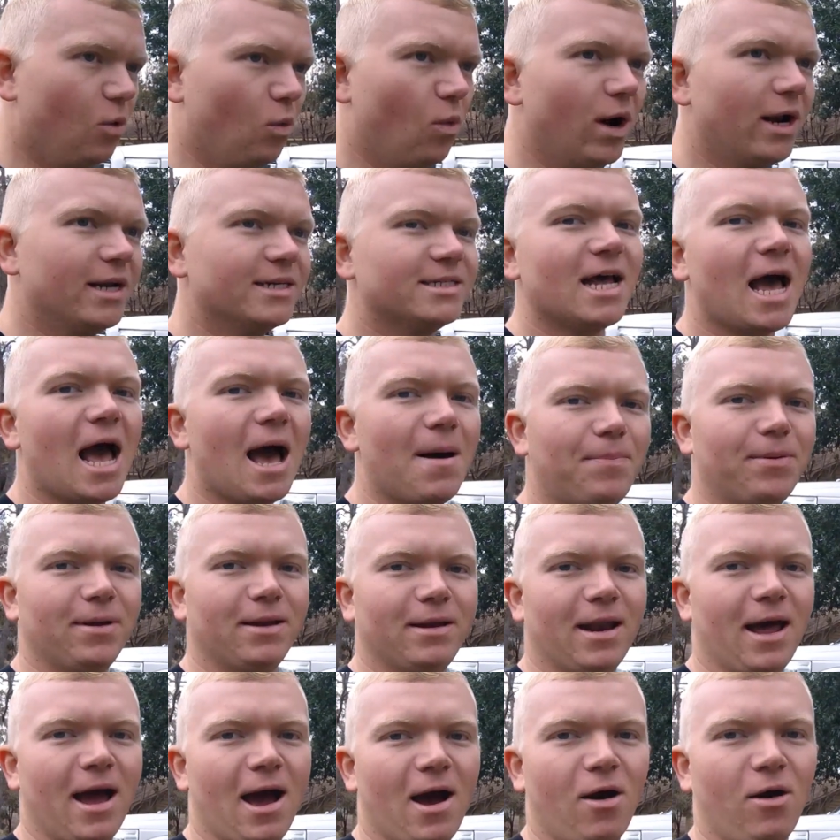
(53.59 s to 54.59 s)
what has
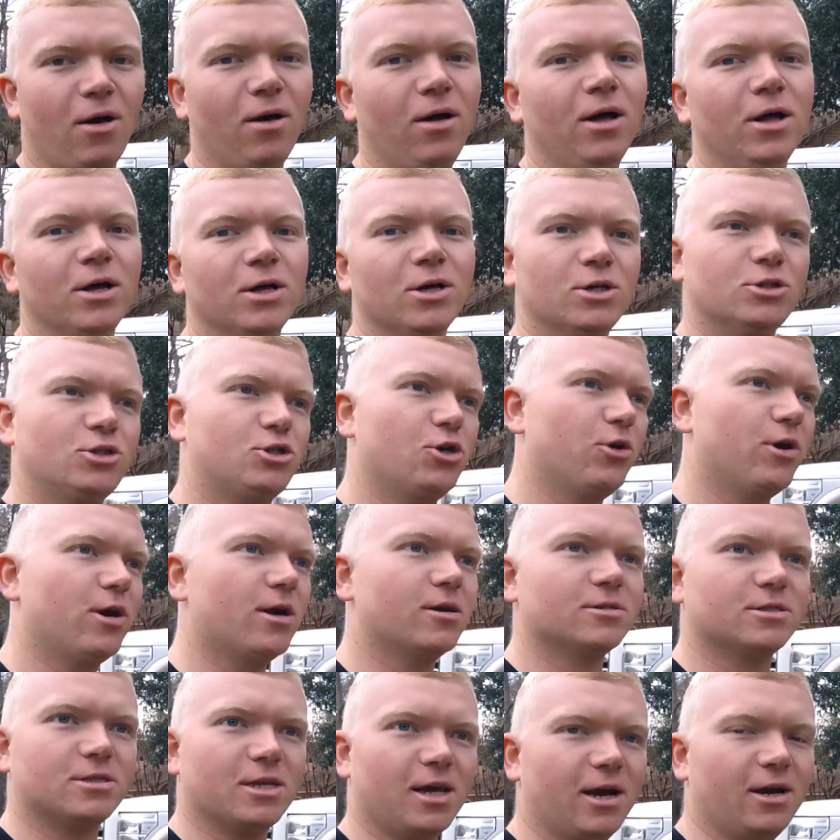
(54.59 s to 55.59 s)
happened now. 2
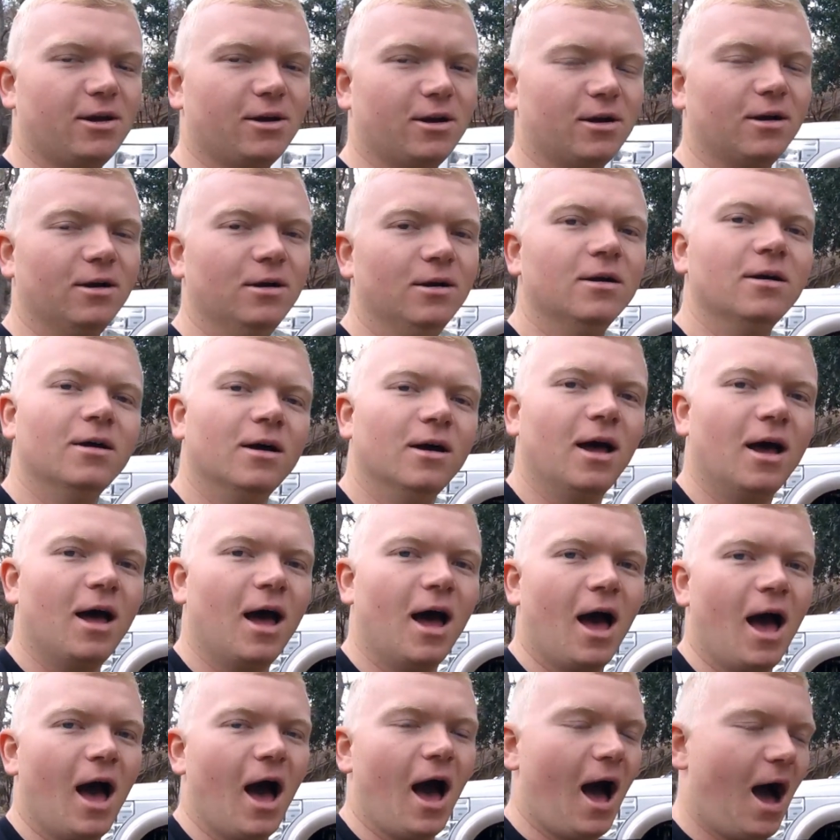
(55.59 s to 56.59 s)
years later,
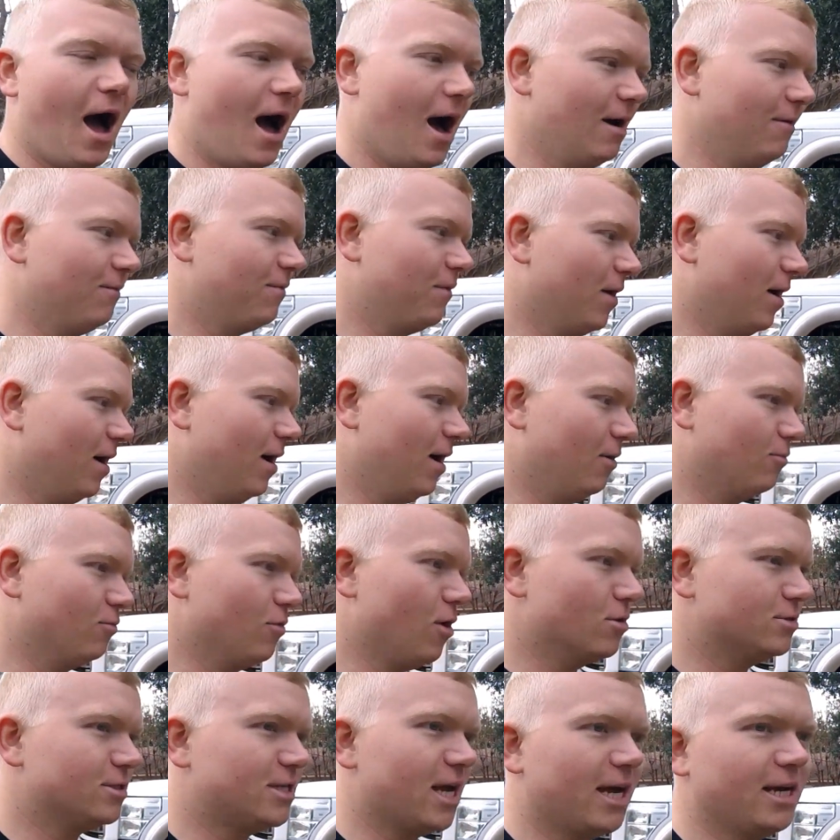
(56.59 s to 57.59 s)
I've
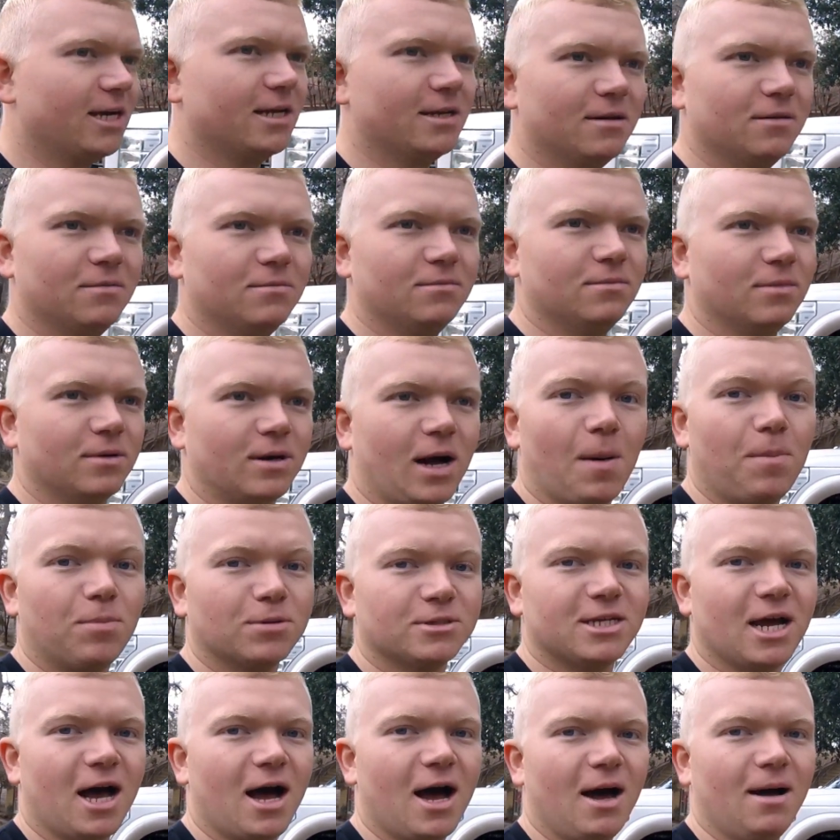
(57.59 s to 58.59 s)
rotated them a
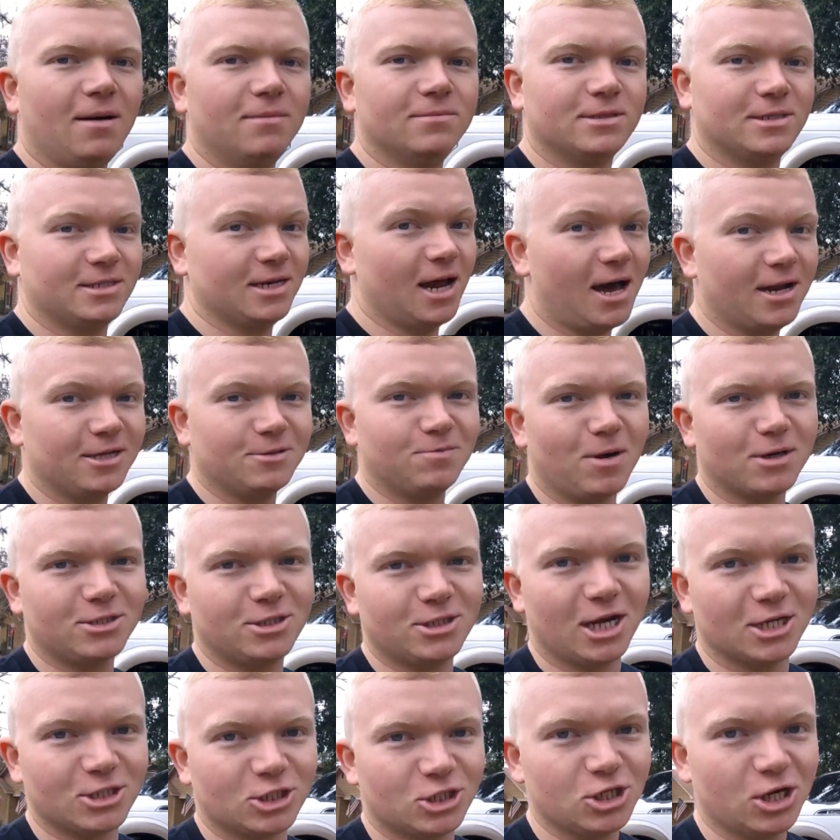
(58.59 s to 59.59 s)
couple times, not as much
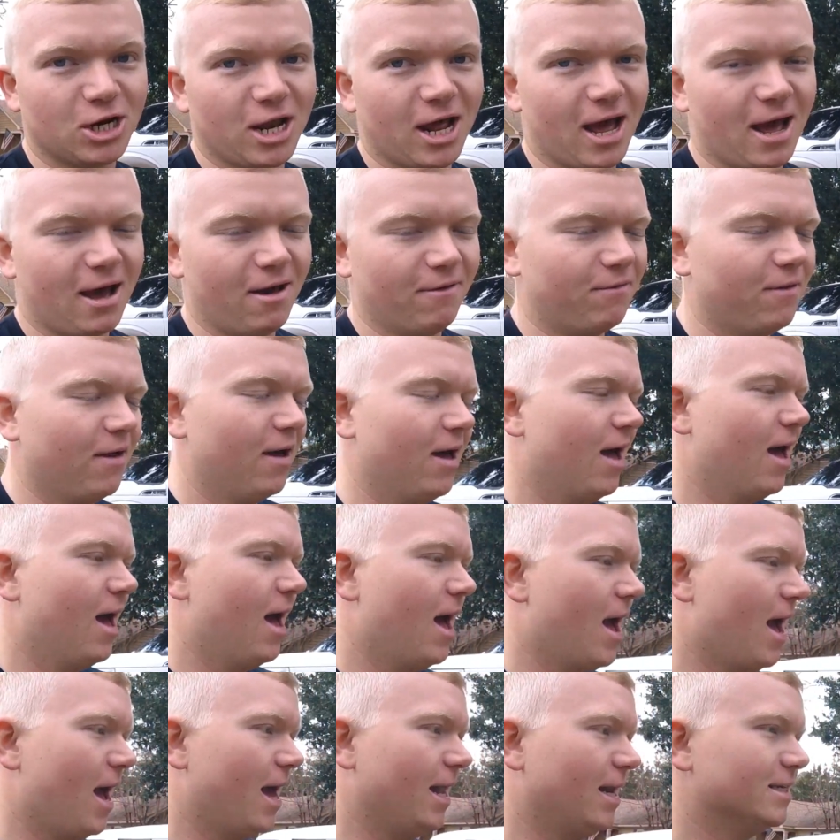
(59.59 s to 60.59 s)
as I should have,
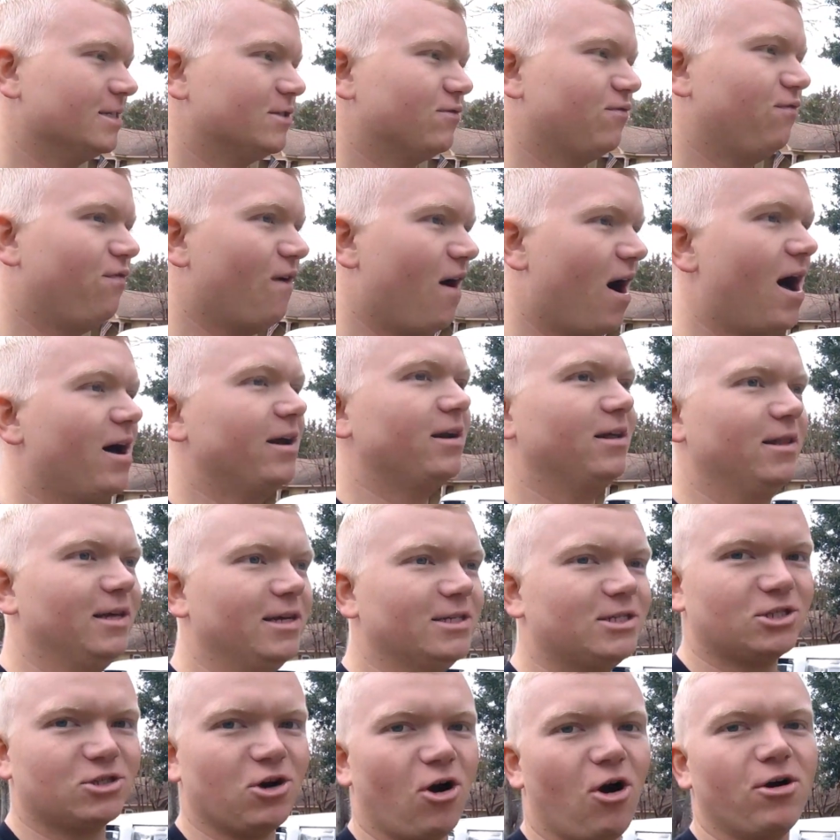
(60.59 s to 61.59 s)
and it's
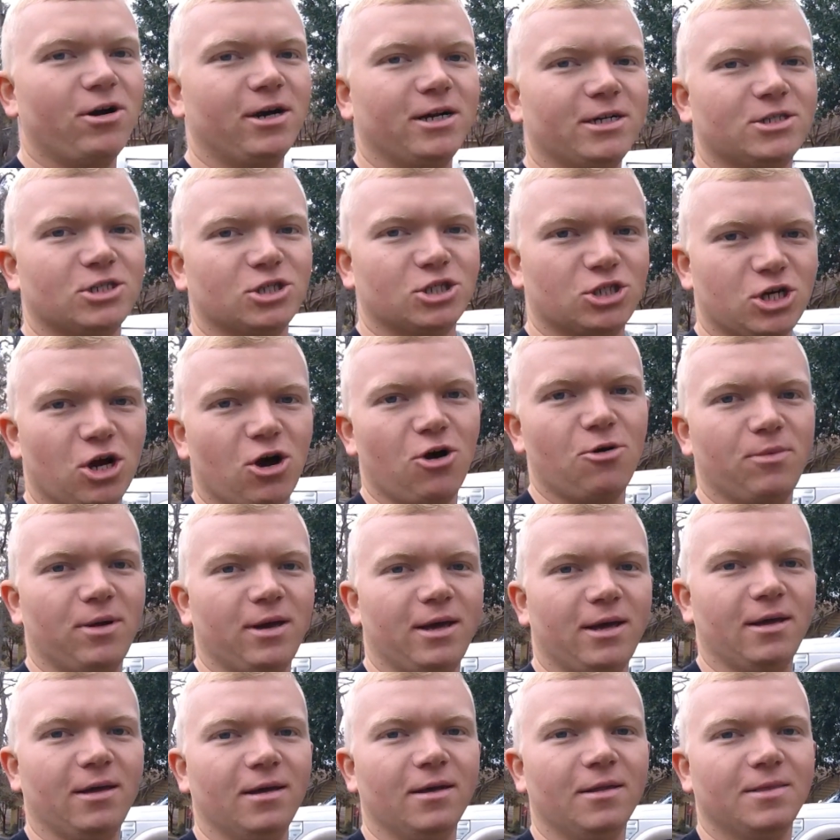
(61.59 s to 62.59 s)
finally starting to show
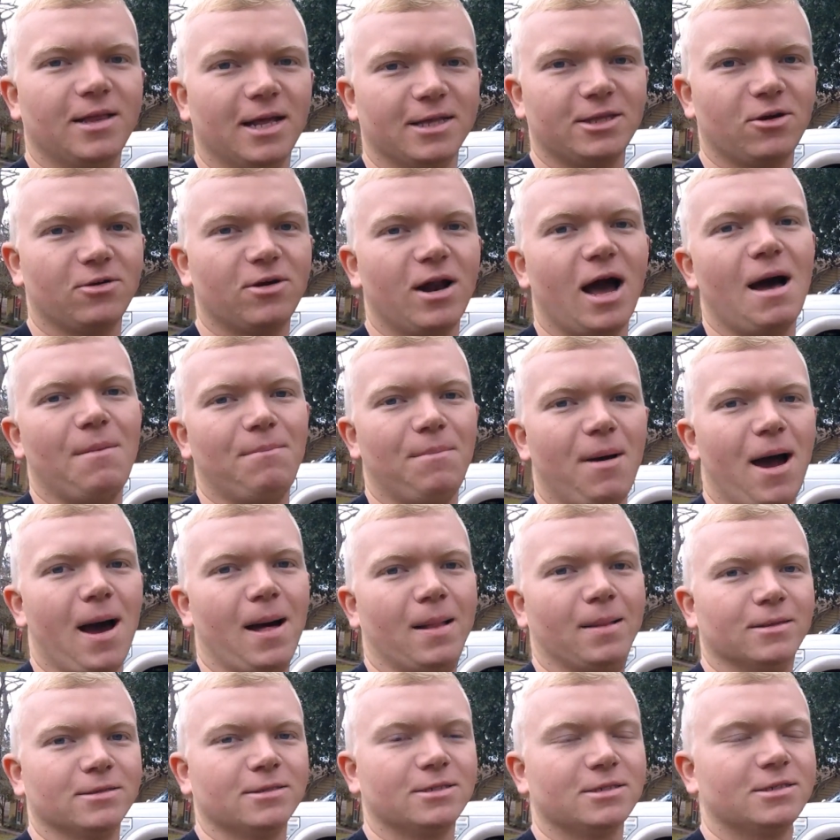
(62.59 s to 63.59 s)
me that they're not
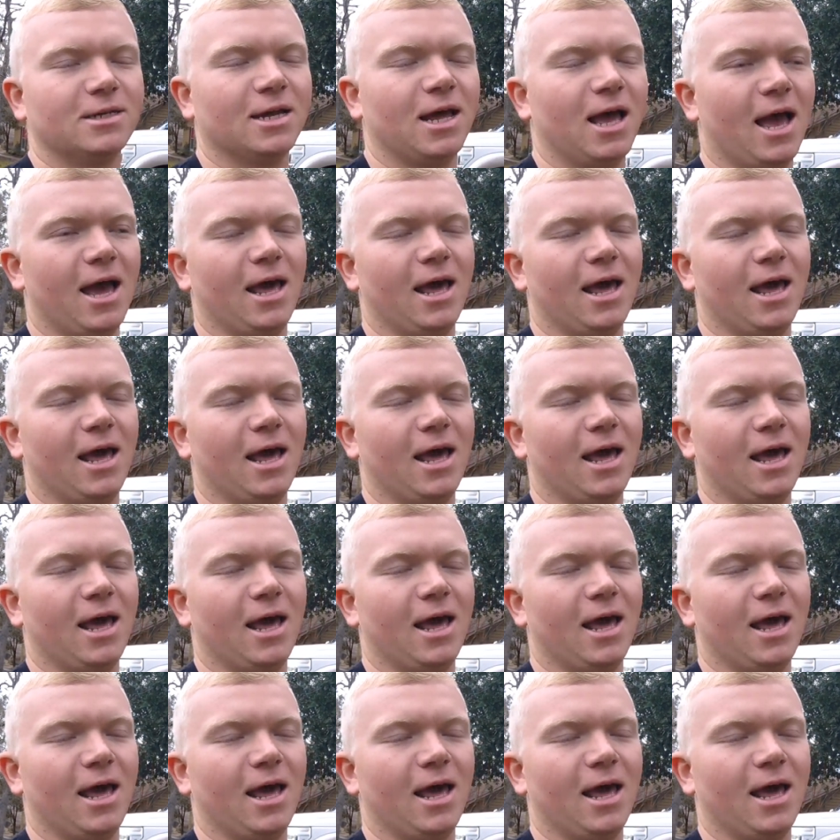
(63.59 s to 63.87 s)
balanced.